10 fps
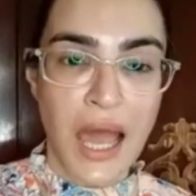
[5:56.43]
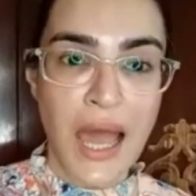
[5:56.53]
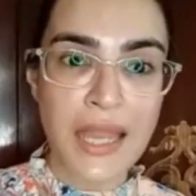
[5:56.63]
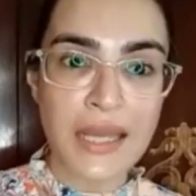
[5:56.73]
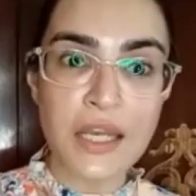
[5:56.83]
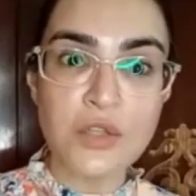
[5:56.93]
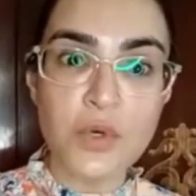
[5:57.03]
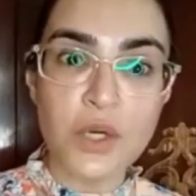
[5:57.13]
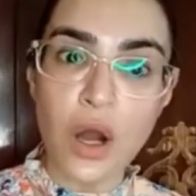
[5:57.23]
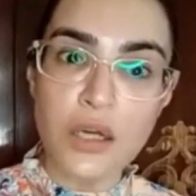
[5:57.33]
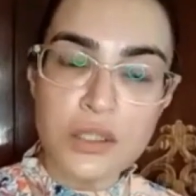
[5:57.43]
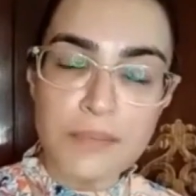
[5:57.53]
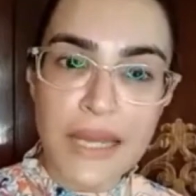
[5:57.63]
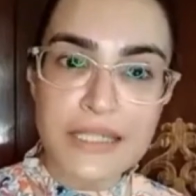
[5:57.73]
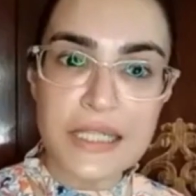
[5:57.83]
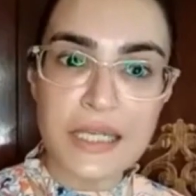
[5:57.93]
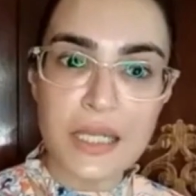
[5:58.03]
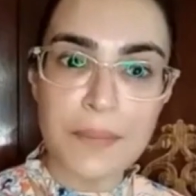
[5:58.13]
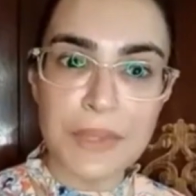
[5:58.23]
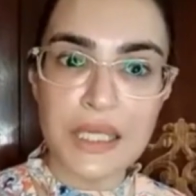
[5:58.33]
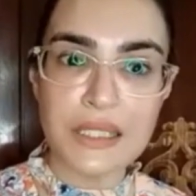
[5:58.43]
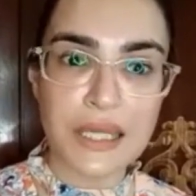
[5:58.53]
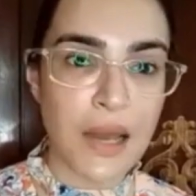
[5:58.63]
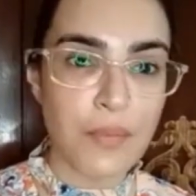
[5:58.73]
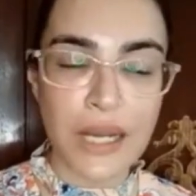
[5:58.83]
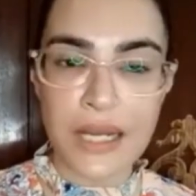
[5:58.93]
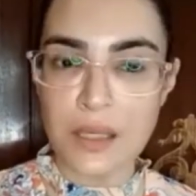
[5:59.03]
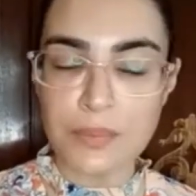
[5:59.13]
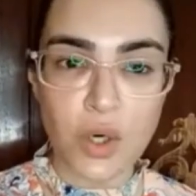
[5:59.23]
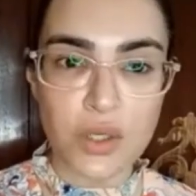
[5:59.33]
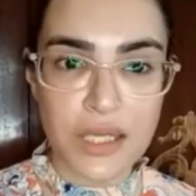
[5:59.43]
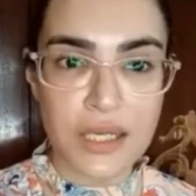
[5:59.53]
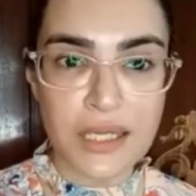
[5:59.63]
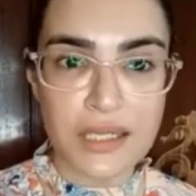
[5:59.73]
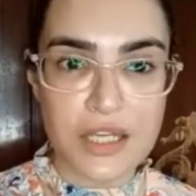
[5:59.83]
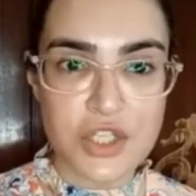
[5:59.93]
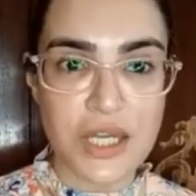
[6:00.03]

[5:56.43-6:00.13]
And it would automatically be that I would end up talking in English.